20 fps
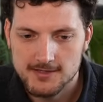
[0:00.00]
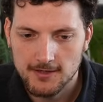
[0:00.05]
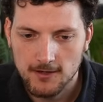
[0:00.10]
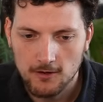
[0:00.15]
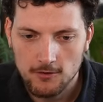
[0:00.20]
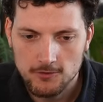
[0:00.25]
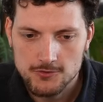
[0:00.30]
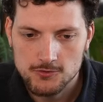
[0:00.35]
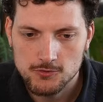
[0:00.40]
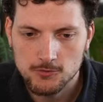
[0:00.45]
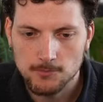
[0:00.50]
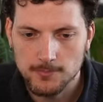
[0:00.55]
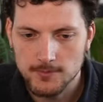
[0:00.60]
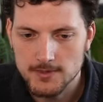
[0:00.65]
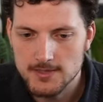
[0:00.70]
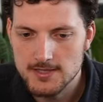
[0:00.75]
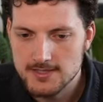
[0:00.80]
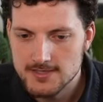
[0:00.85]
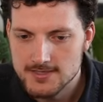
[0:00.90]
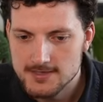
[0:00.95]
now to
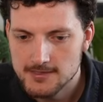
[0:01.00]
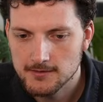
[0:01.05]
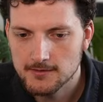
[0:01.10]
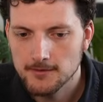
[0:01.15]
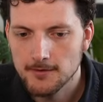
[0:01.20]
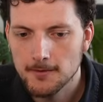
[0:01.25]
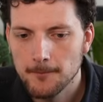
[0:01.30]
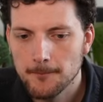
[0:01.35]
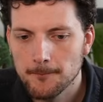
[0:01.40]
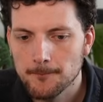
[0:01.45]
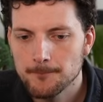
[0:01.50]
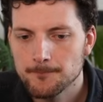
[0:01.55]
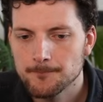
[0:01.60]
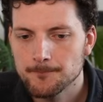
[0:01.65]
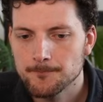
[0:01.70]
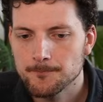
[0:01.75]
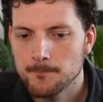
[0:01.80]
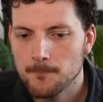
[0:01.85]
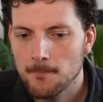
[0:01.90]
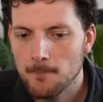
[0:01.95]
build
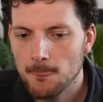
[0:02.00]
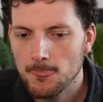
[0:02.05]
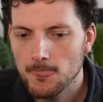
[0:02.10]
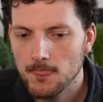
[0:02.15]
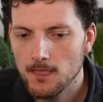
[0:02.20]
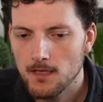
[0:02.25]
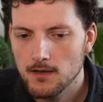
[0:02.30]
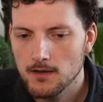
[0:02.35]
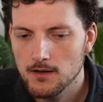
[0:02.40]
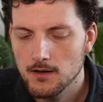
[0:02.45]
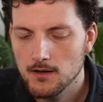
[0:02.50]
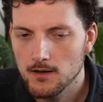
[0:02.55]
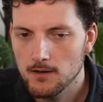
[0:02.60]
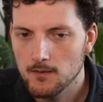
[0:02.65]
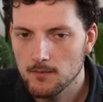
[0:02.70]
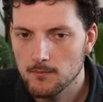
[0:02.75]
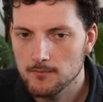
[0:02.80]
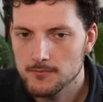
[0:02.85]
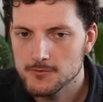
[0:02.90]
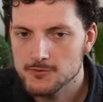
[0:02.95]

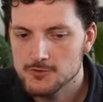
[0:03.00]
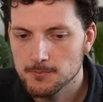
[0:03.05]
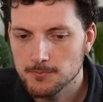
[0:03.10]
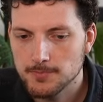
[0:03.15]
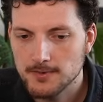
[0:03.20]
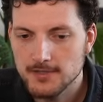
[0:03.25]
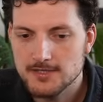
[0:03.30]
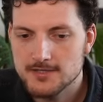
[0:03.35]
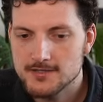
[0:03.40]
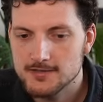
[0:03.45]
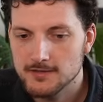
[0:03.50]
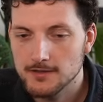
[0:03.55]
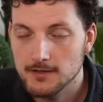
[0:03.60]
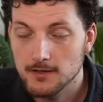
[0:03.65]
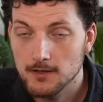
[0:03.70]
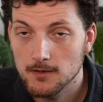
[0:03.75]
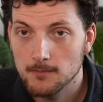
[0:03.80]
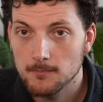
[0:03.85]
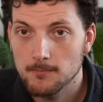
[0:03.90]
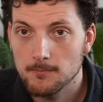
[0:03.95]

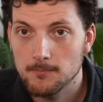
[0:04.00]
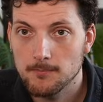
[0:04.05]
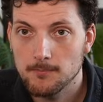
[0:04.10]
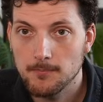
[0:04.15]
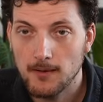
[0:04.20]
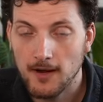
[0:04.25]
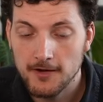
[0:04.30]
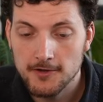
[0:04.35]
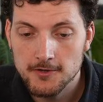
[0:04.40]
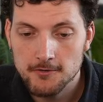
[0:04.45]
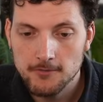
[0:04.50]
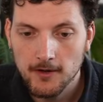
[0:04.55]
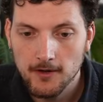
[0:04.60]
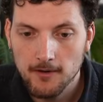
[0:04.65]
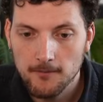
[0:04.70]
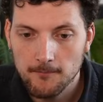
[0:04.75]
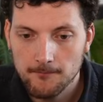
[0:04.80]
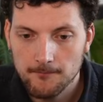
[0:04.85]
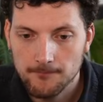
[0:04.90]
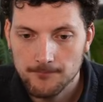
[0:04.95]
the
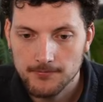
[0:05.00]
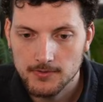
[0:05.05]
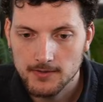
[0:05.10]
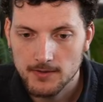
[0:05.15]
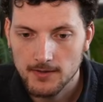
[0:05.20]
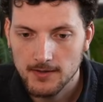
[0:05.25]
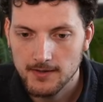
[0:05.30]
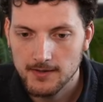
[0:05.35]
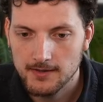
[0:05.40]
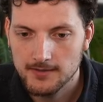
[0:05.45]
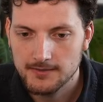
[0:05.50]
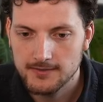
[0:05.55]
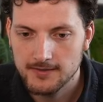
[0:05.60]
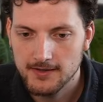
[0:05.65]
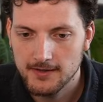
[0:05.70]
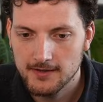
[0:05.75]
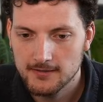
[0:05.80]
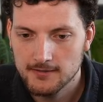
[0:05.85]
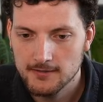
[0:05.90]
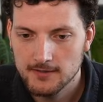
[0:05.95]
binary and
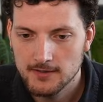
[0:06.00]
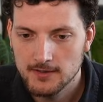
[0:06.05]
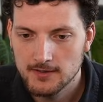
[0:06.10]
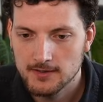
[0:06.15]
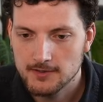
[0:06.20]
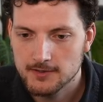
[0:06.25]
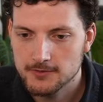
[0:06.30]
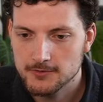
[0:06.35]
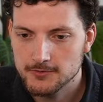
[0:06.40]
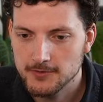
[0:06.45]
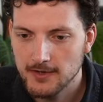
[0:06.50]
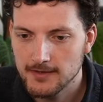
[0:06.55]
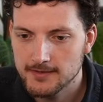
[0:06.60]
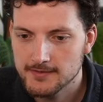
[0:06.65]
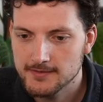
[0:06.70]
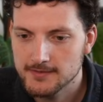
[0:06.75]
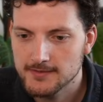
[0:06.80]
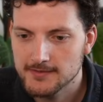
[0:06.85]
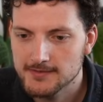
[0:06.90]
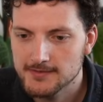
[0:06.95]
then
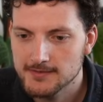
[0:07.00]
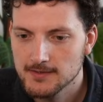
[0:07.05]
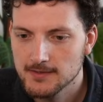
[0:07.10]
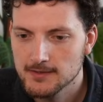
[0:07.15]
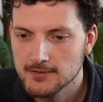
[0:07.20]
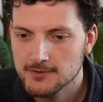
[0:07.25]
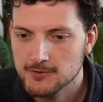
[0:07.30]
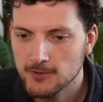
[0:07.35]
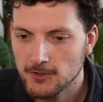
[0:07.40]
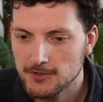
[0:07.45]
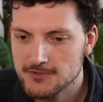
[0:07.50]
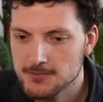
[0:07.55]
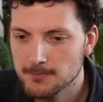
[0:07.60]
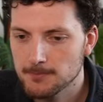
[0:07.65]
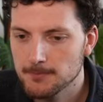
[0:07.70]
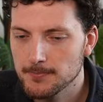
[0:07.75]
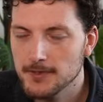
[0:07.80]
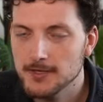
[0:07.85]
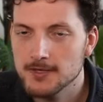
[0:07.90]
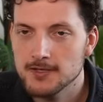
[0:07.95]
create this
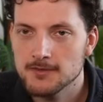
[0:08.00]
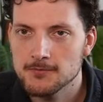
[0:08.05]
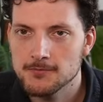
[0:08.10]
.bin